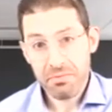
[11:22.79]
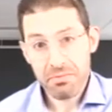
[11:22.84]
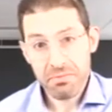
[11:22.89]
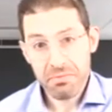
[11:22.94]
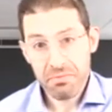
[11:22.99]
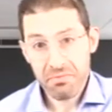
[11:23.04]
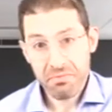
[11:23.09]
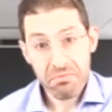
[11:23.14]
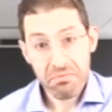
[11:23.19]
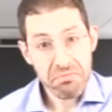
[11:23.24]

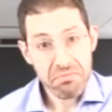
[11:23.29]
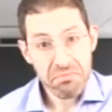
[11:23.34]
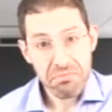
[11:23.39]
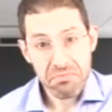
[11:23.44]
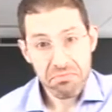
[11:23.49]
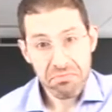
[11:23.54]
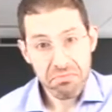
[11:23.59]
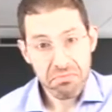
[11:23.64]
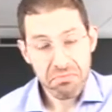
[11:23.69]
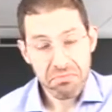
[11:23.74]

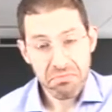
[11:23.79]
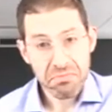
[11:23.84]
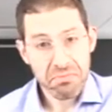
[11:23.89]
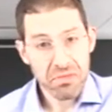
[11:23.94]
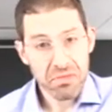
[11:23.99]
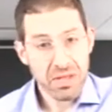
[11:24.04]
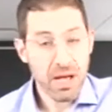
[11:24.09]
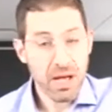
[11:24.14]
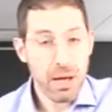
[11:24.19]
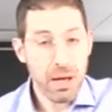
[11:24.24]

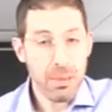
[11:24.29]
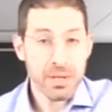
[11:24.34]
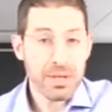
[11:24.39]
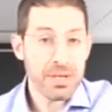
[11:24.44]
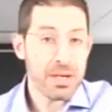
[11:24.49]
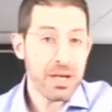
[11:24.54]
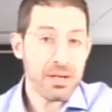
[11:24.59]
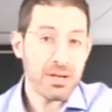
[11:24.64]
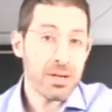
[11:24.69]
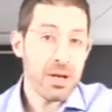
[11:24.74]
The Talmud
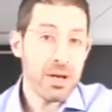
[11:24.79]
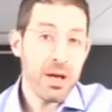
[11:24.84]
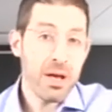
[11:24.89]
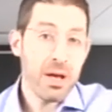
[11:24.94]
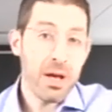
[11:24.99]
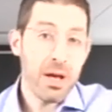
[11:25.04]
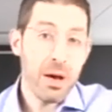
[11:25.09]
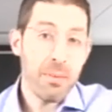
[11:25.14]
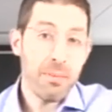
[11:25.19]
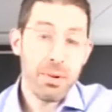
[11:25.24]
says
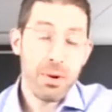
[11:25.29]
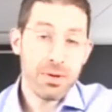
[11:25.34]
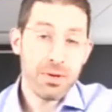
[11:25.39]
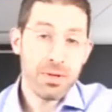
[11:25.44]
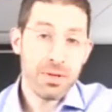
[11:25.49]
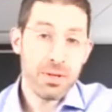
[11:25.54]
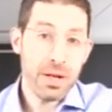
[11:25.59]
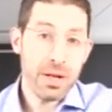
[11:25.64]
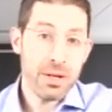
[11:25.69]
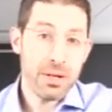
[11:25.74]
a
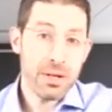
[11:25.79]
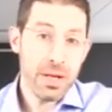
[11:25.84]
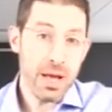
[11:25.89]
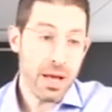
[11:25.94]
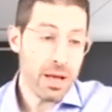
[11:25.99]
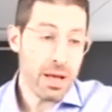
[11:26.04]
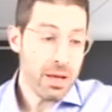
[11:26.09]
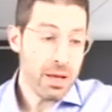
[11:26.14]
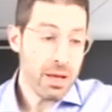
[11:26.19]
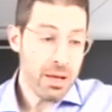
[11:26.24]
person that is
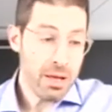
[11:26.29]
a